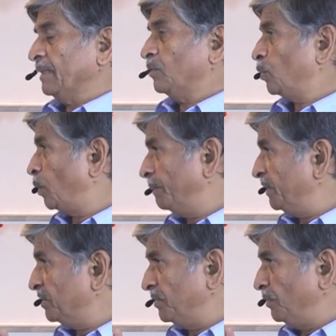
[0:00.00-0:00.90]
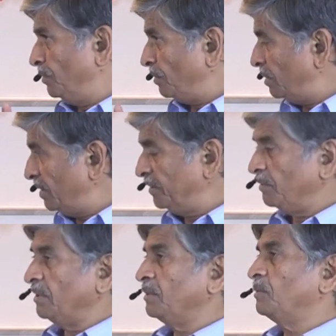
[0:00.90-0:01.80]
soap is not at
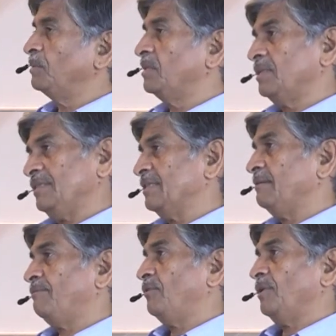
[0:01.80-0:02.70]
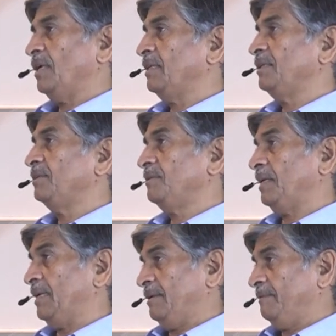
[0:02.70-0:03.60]
all a good concept for healthy
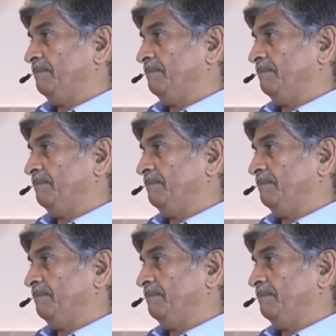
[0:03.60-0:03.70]
skin.